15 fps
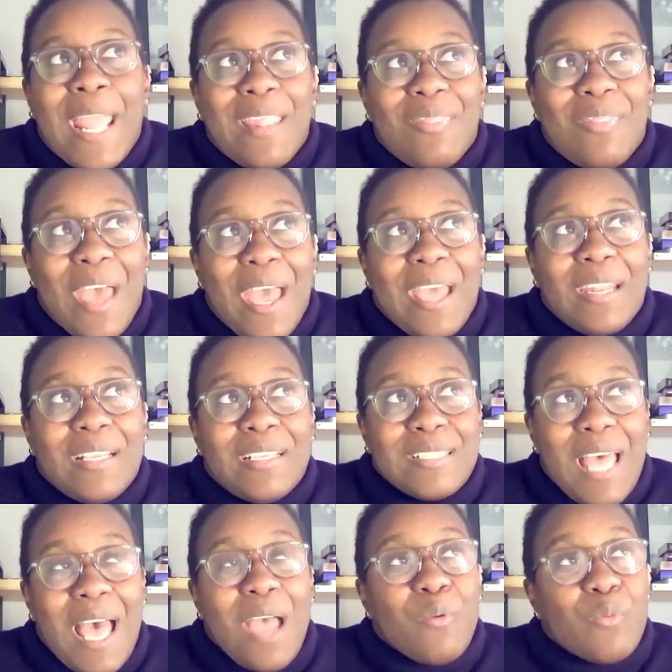And that is
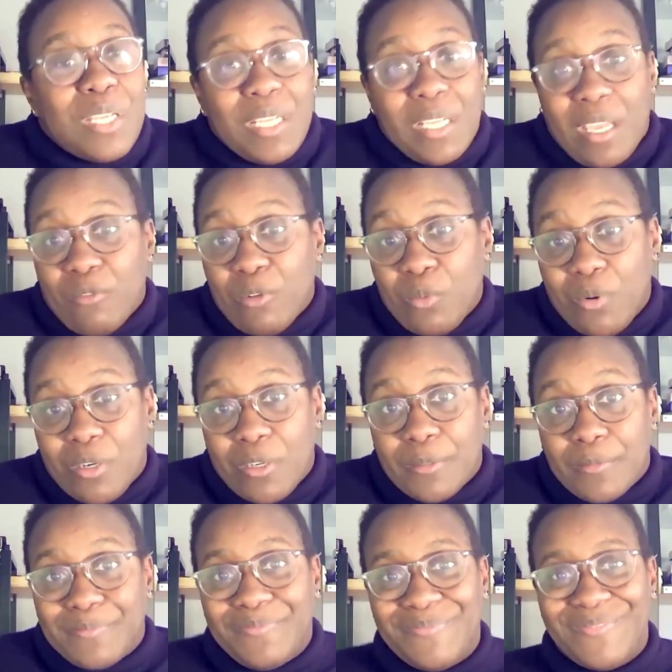not reading every word,
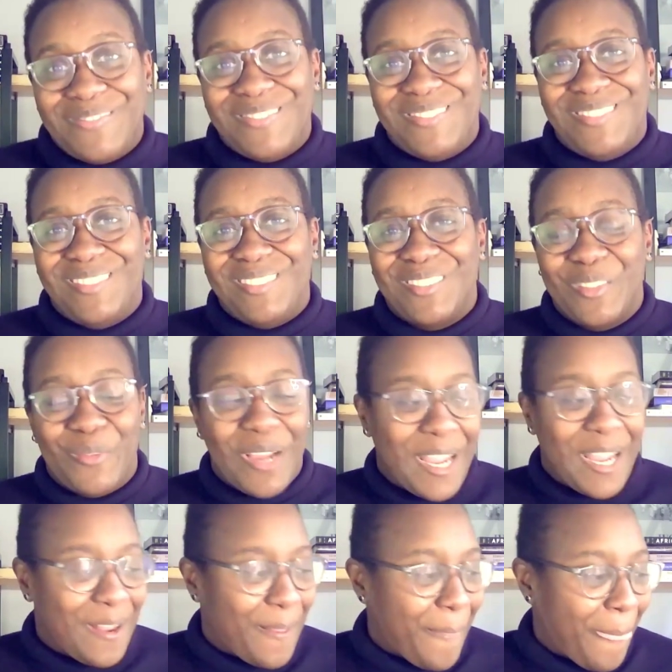
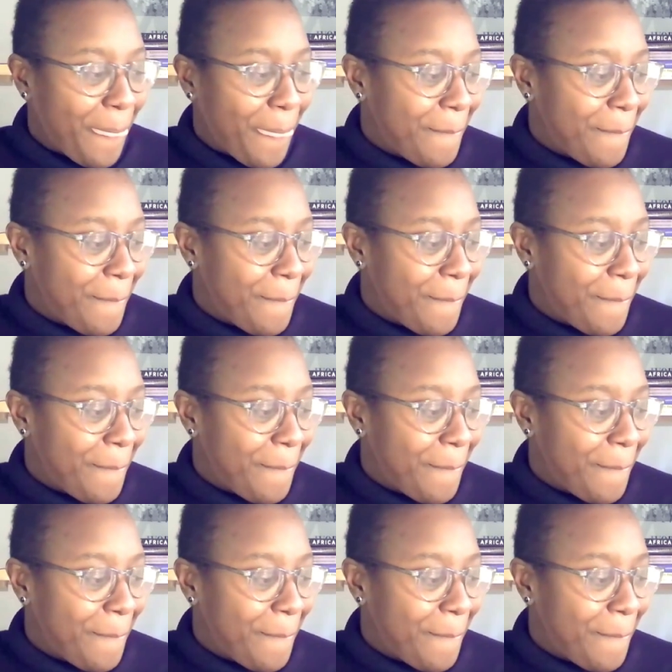right?